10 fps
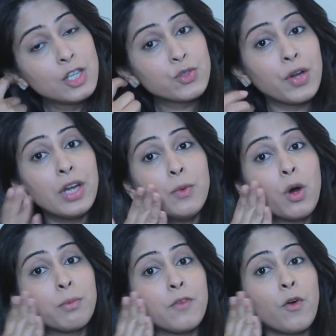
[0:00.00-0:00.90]
so I really
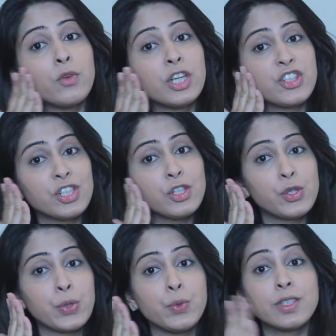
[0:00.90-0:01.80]
want my foundation
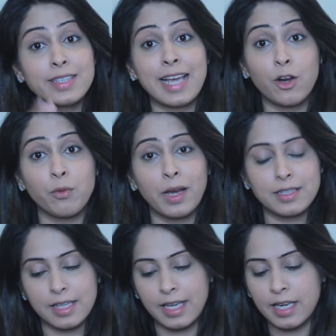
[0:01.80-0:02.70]
to set on my
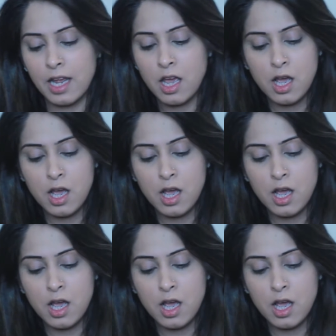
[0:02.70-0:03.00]
skin.